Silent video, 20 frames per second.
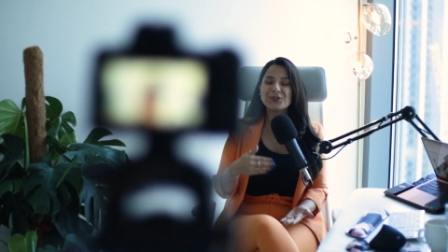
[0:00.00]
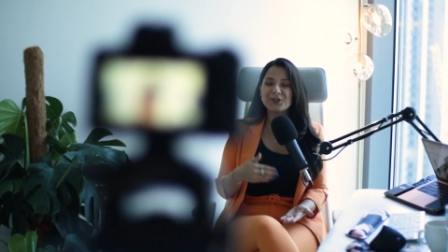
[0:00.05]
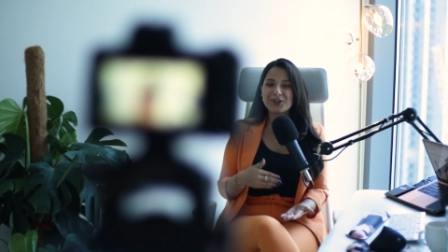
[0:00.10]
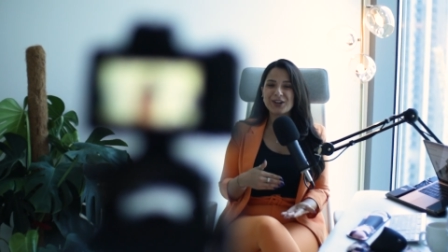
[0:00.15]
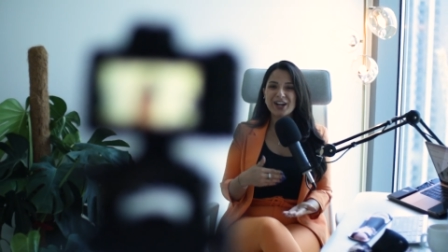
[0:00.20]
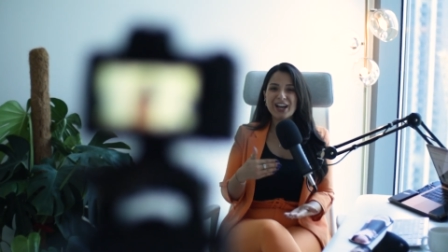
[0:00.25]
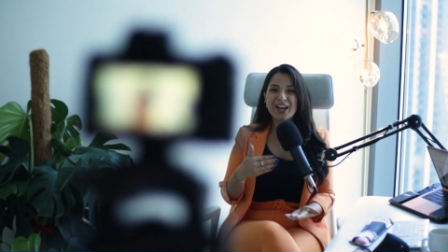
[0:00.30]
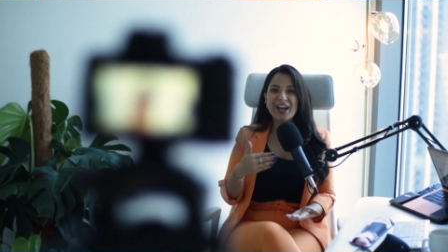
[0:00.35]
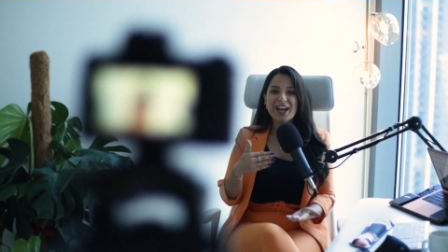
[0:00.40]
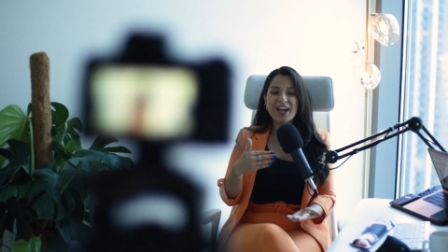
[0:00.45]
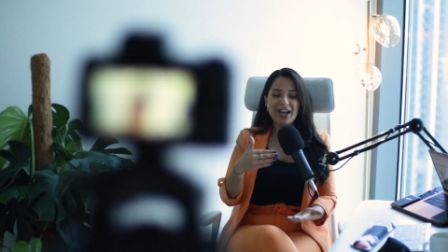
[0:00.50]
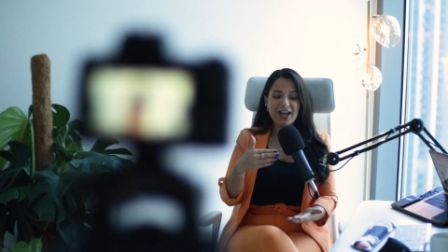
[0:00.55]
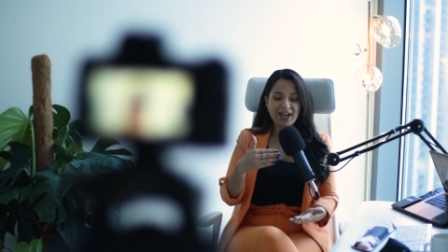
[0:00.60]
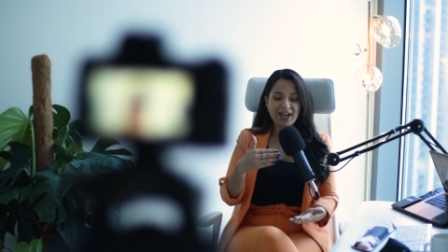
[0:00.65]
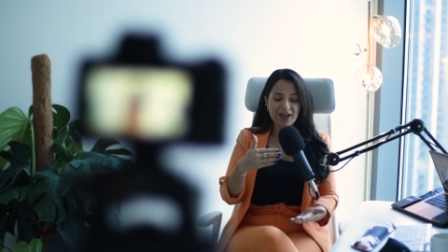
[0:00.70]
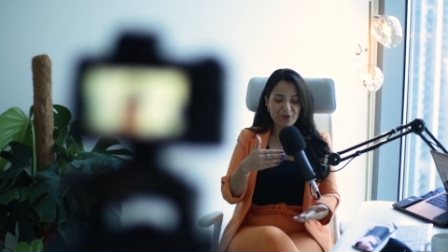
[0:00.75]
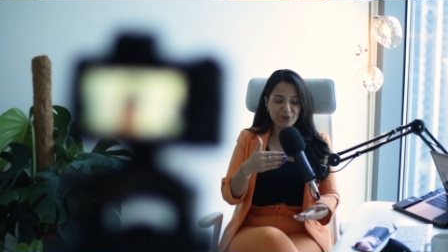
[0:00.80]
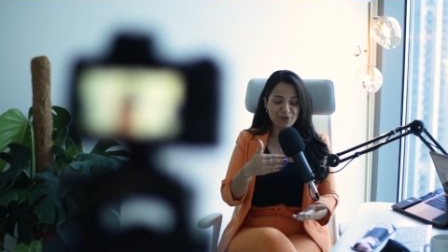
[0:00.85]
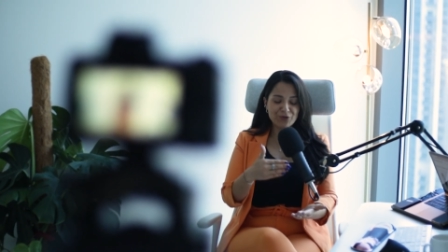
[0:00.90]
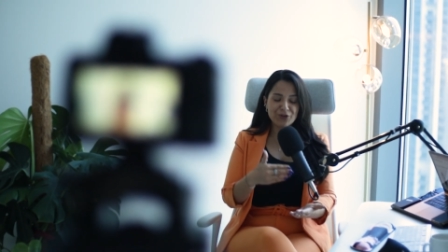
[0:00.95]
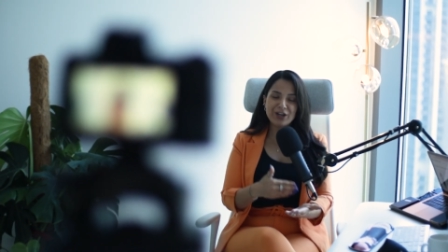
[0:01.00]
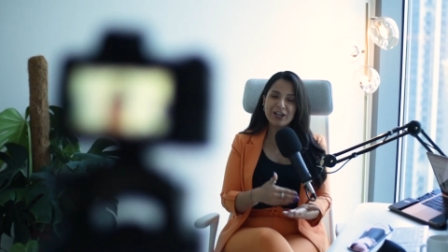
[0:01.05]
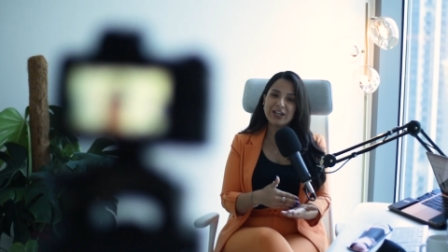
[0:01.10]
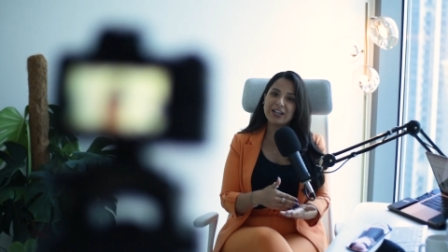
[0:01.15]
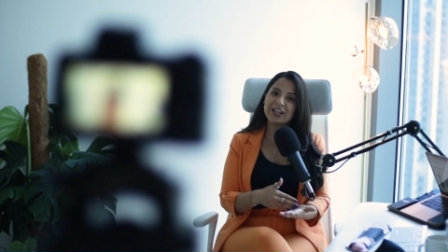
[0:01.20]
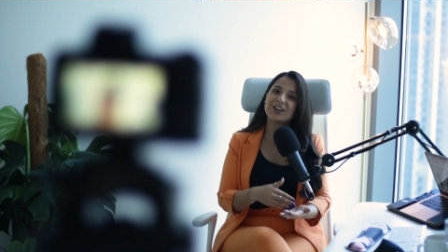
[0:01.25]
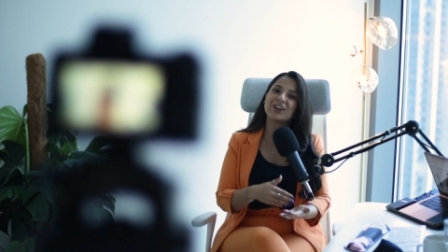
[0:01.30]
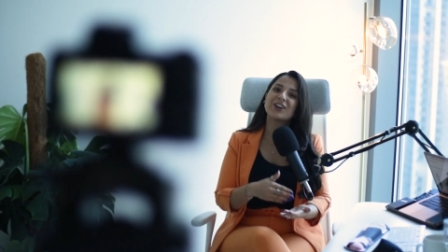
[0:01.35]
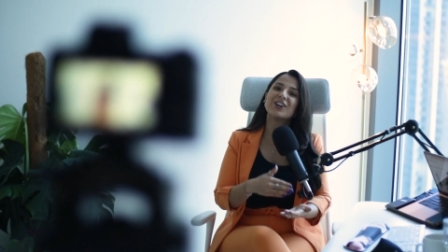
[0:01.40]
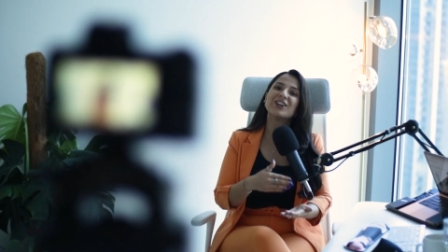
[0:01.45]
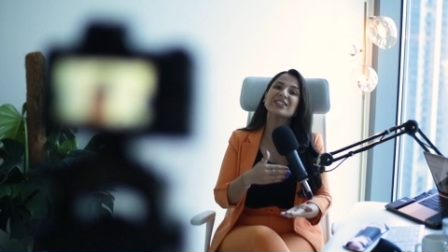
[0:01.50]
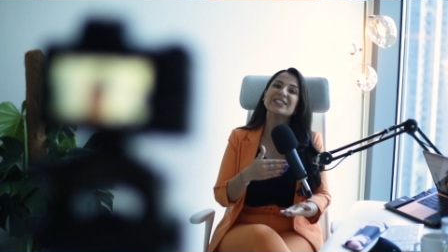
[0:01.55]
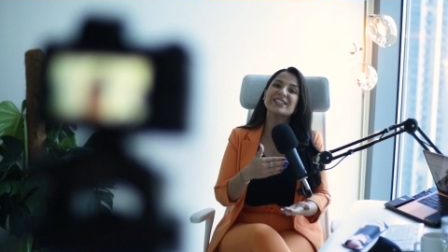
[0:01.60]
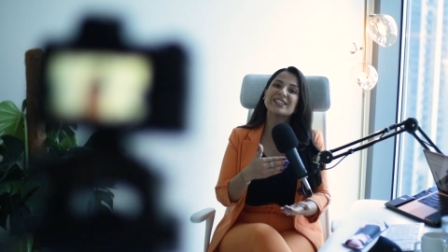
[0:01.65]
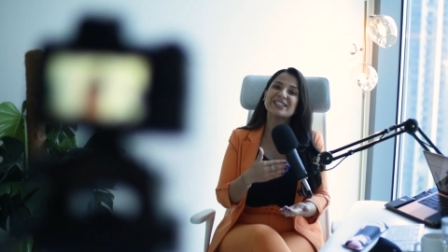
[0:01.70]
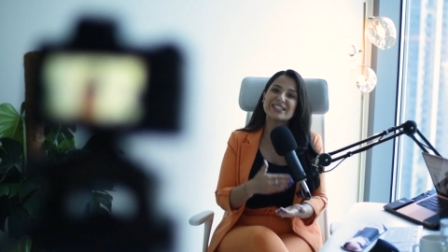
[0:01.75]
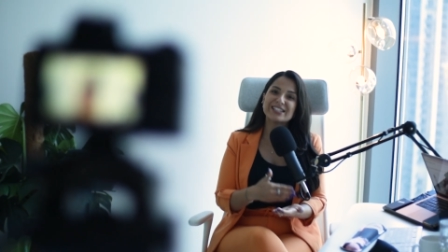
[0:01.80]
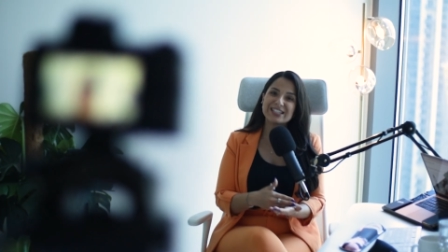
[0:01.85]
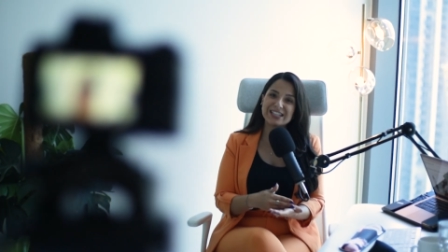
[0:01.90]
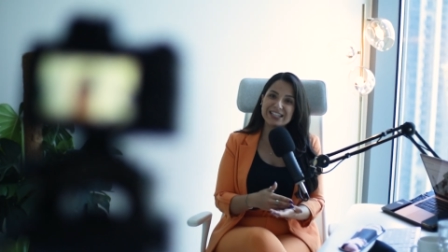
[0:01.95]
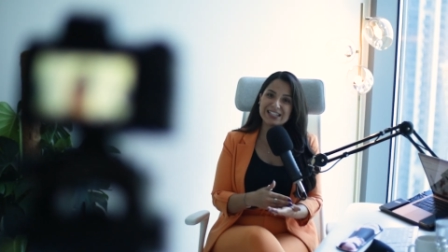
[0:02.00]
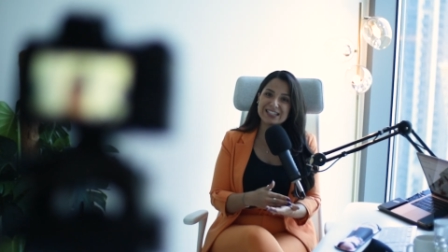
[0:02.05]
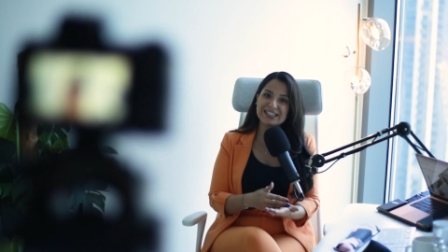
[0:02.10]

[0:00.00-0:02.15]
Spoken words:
Hello and welcome to the Brand Flow podcast.